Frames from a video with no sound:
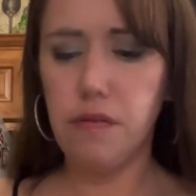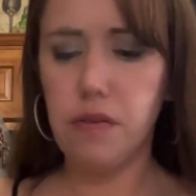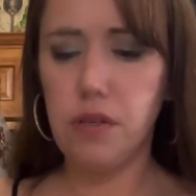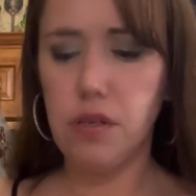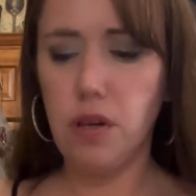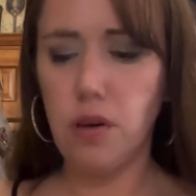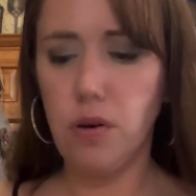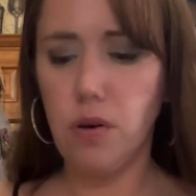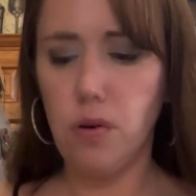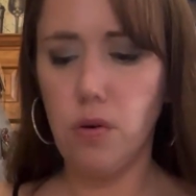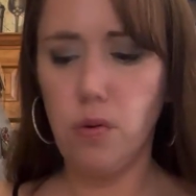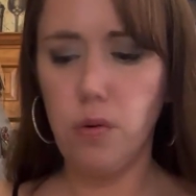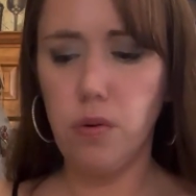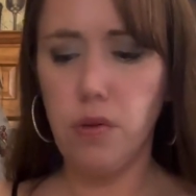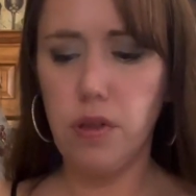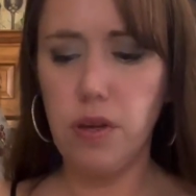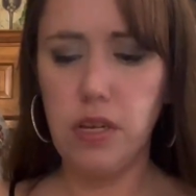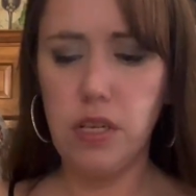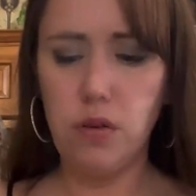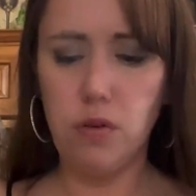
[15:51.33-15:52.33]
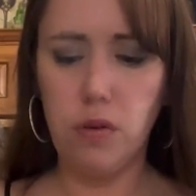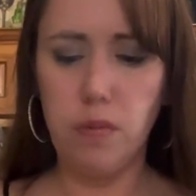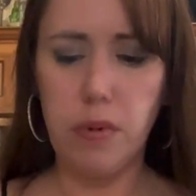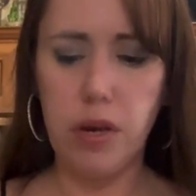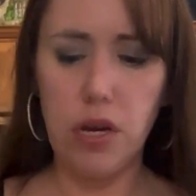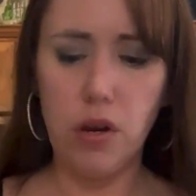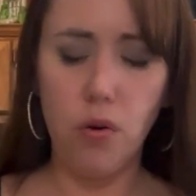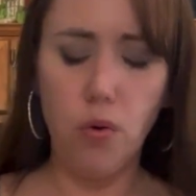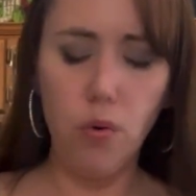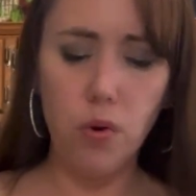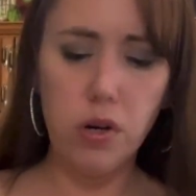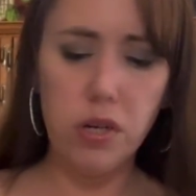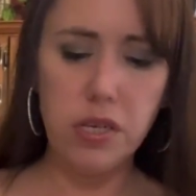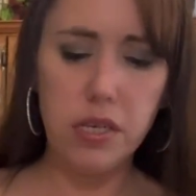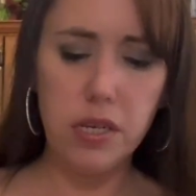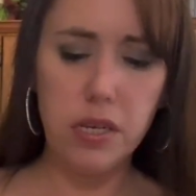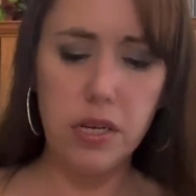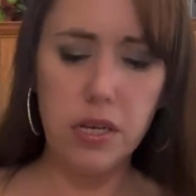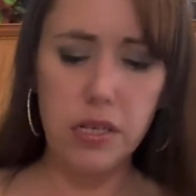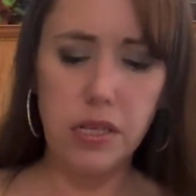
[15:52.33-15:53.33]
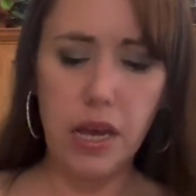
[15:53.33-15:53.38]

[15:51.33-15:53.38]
so things with my courses.